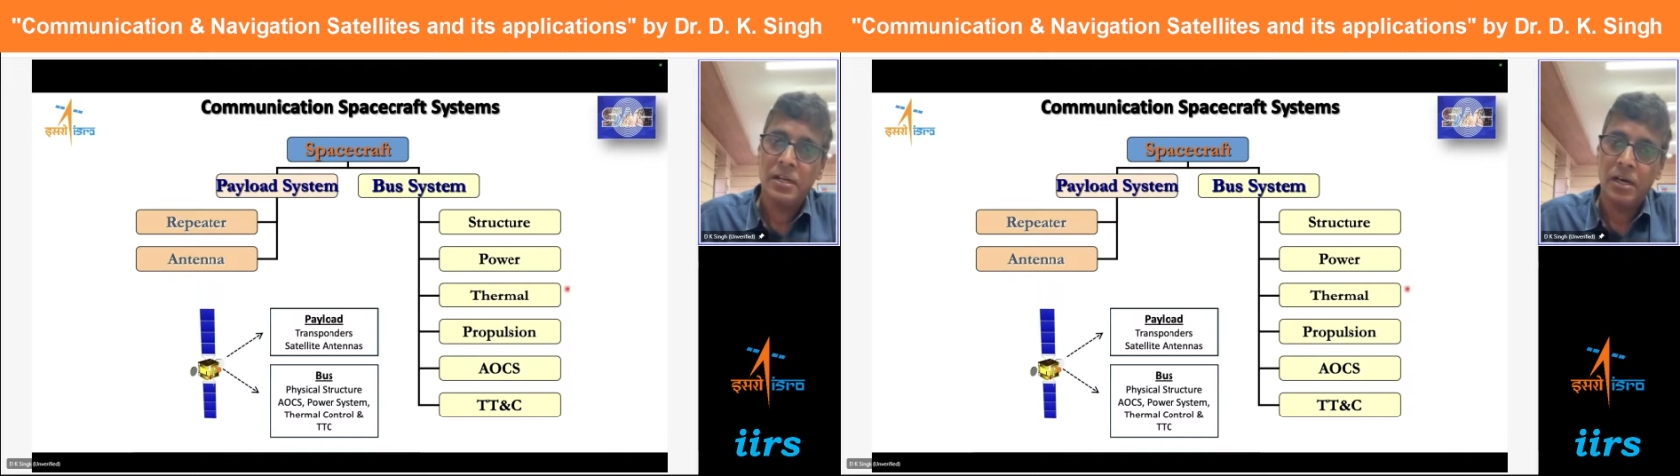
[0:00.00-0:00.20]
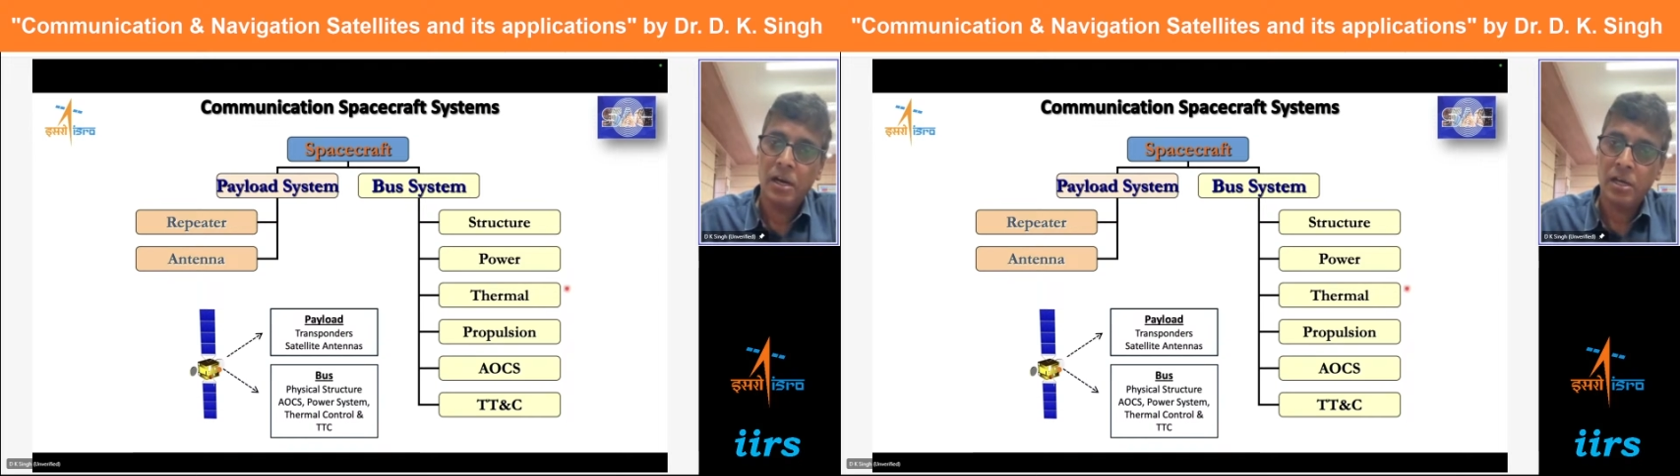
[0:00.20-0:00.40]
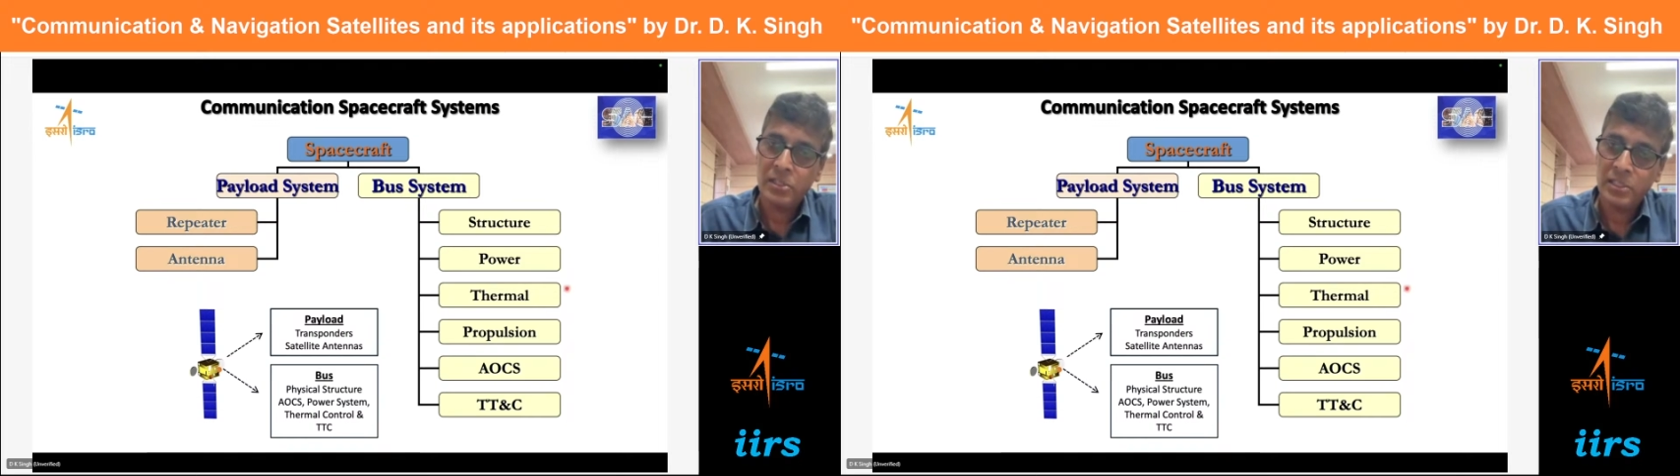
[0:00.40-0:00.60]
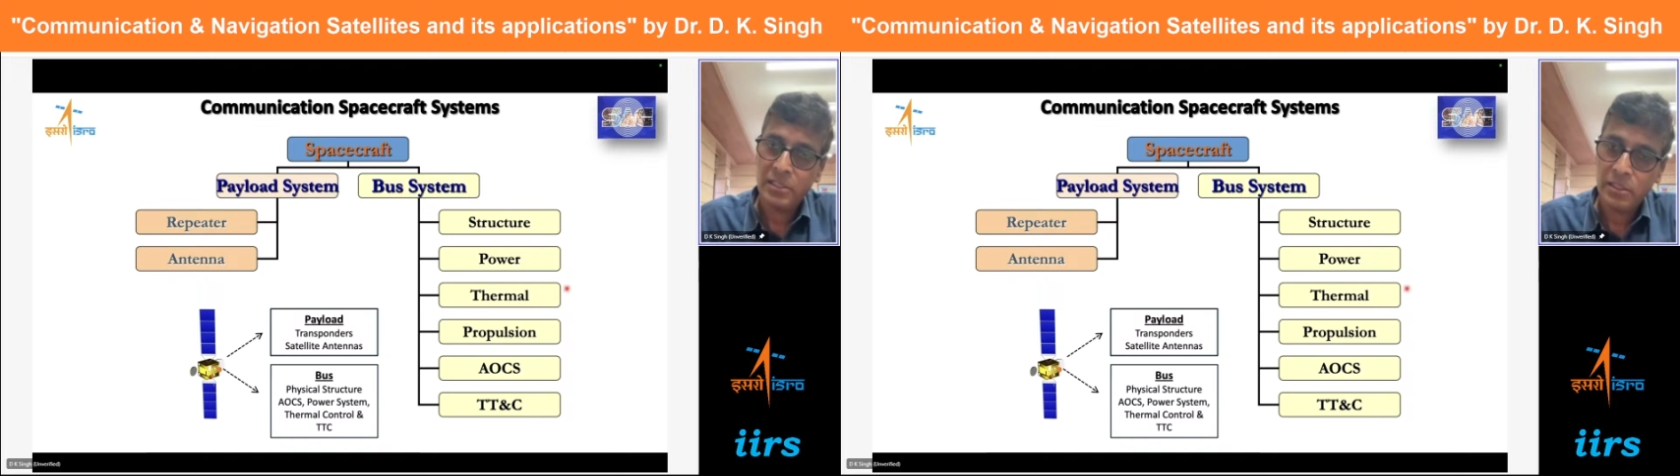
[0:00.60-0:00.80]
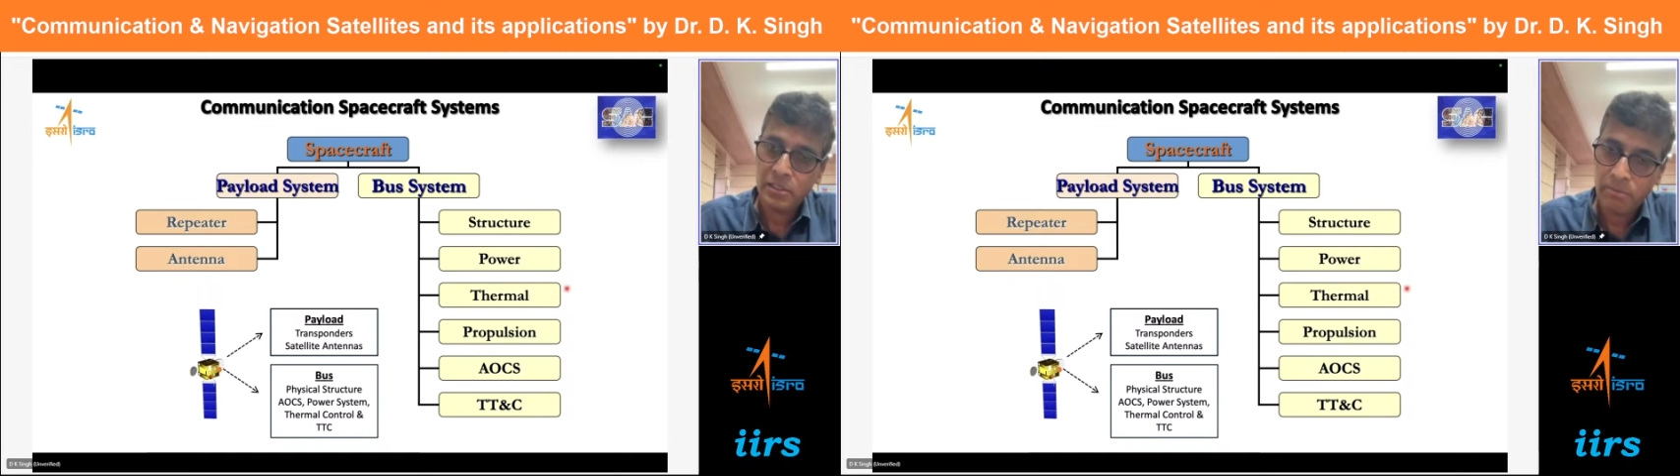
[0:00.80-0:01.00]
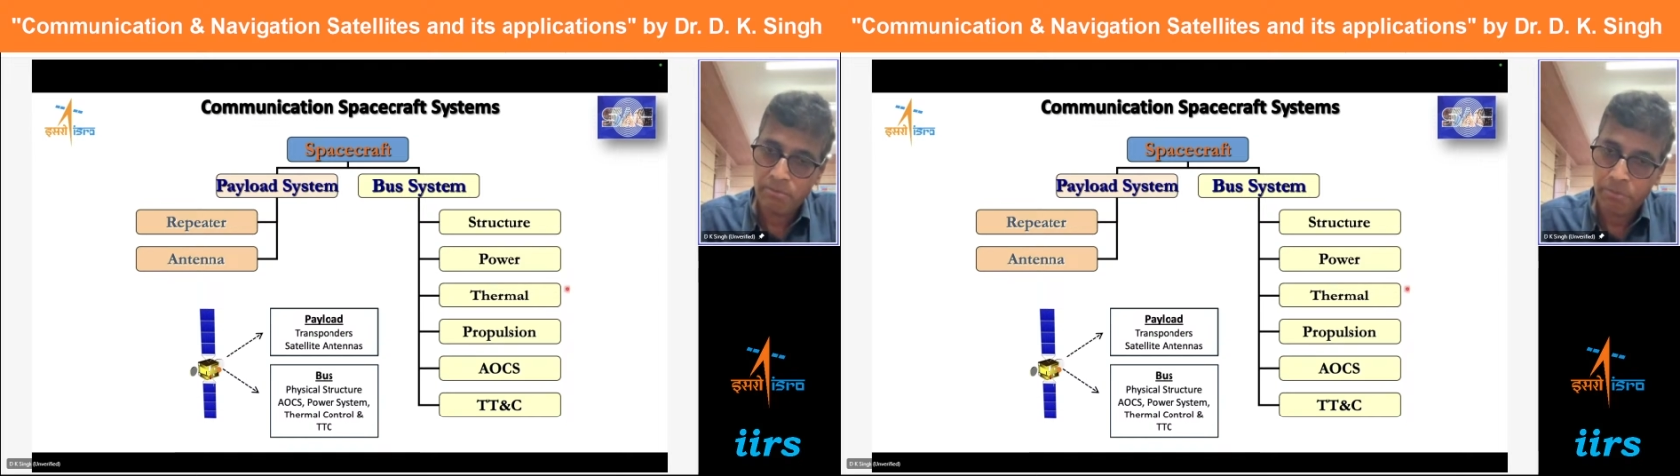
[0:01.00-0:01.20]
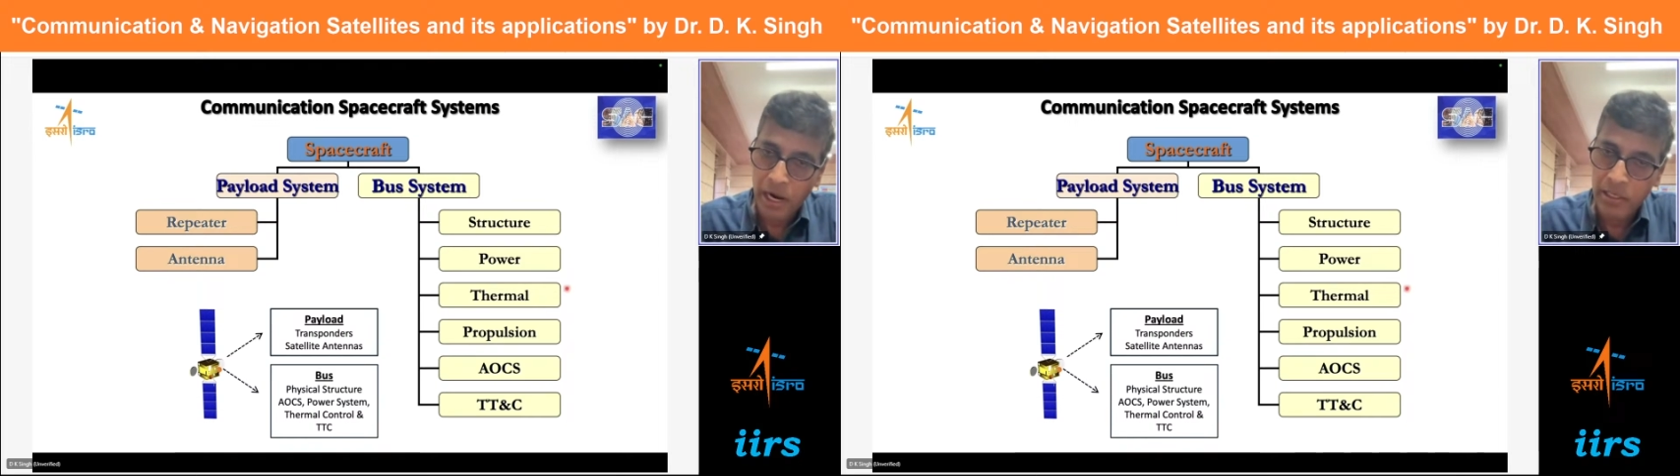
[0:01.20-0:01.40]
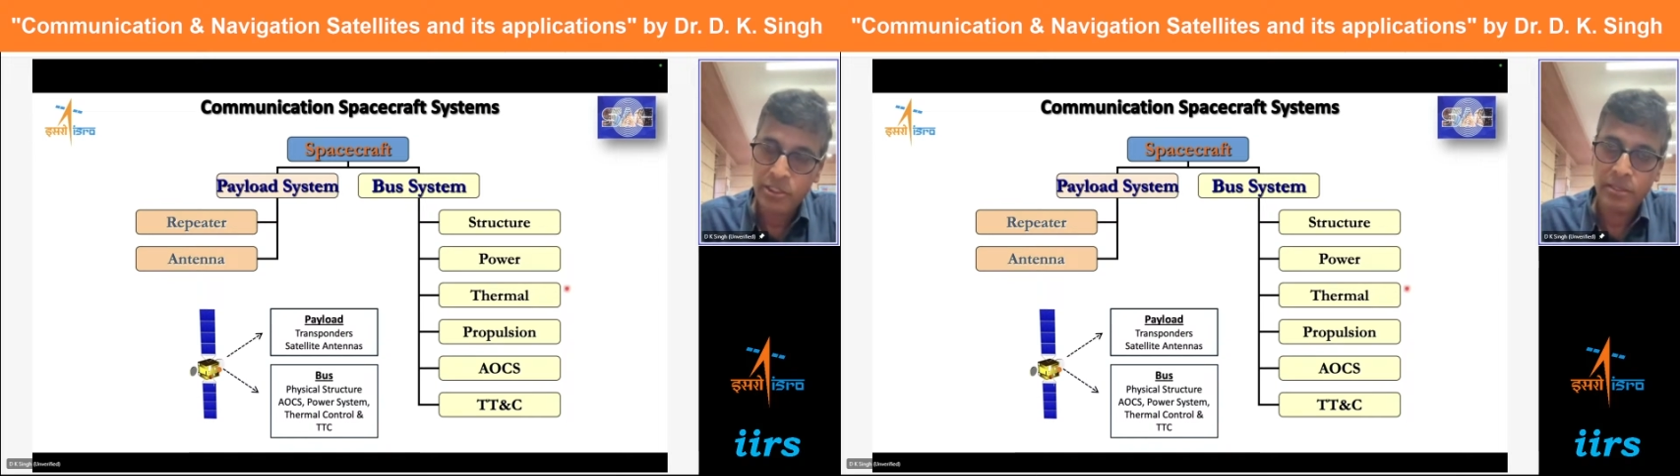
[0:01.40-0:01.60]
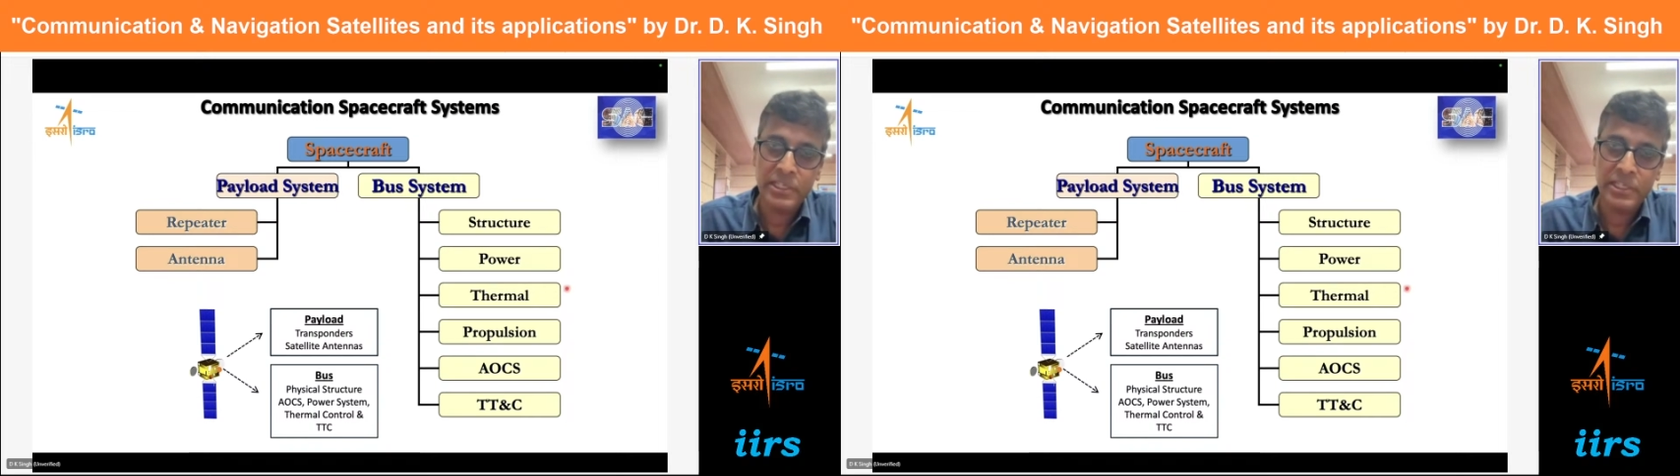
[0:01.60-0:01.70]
all the parts of